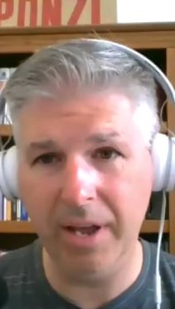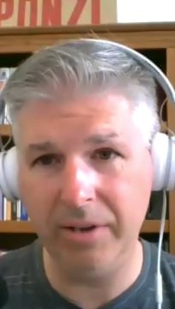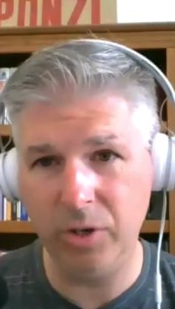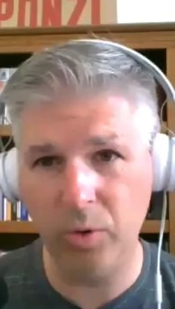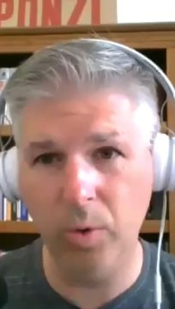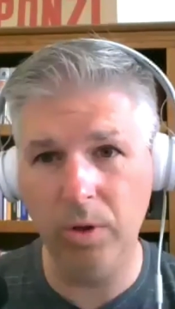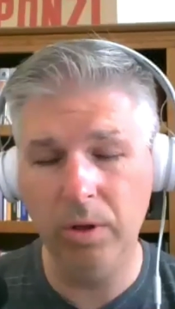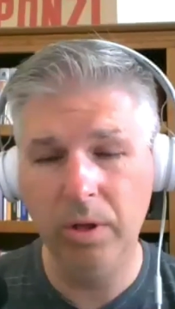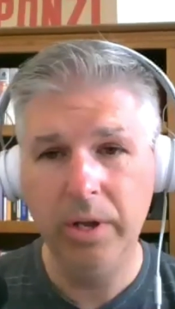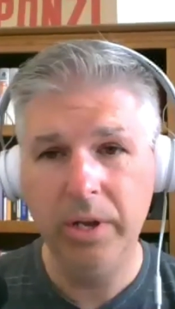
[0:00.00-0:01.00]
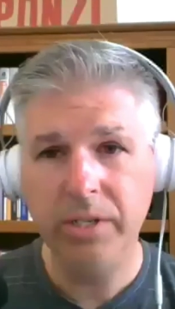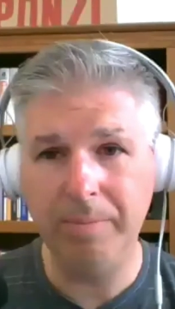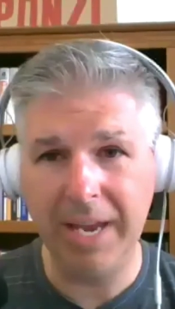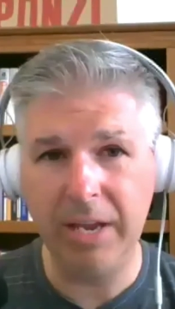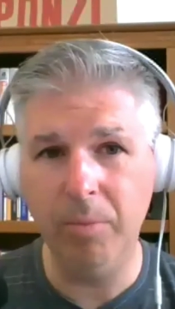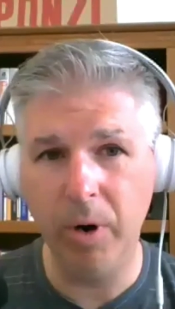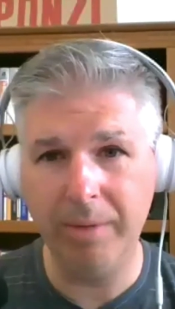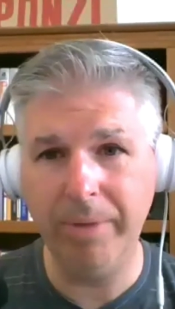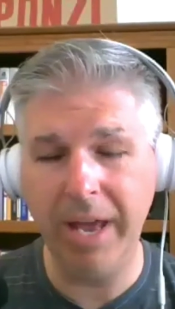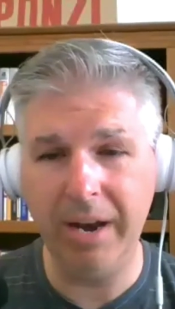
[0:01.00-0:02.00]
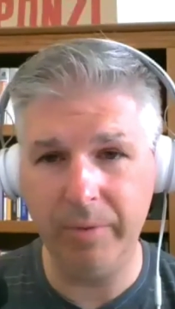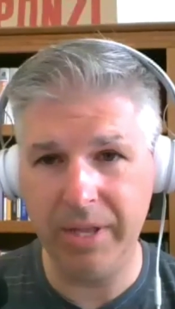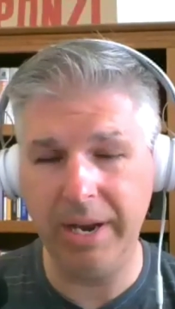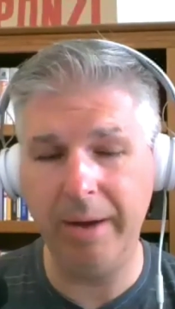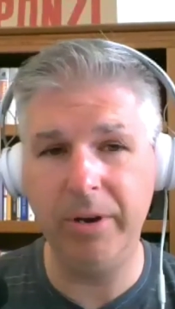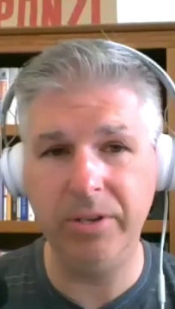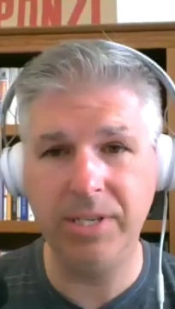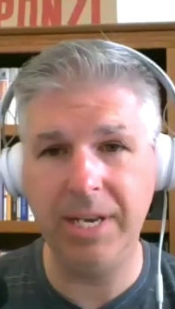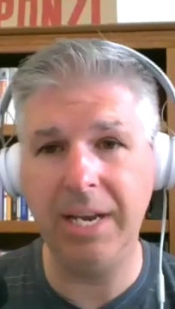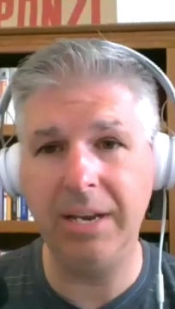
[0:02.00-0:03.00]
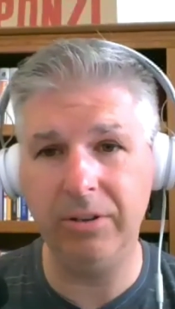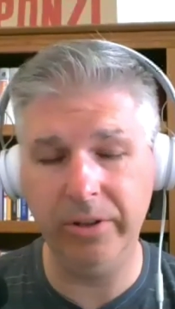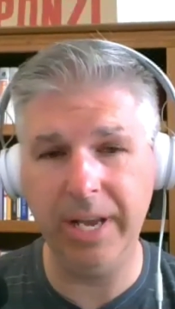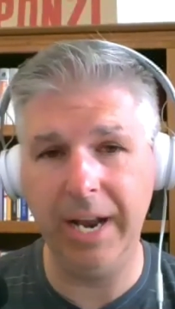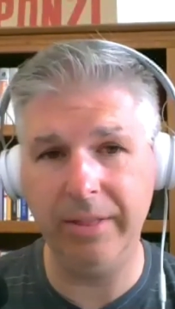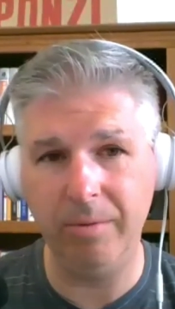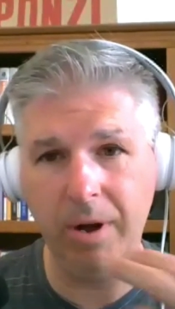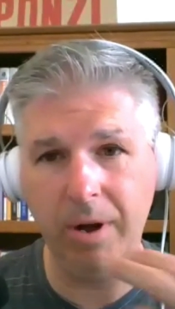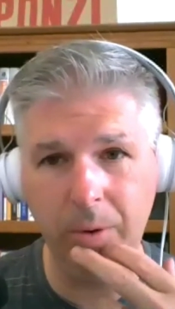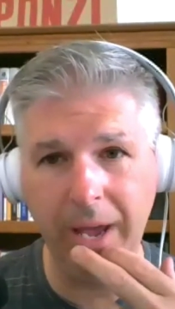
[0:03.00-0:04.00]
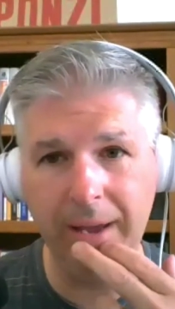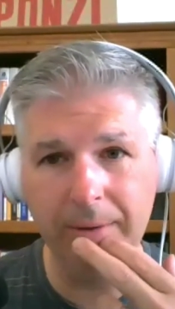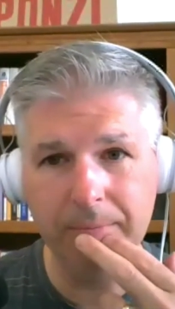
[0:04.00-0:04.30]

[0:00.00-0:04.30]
tool to make you more competitive with the neighboring city, you're looking at it the wrong way.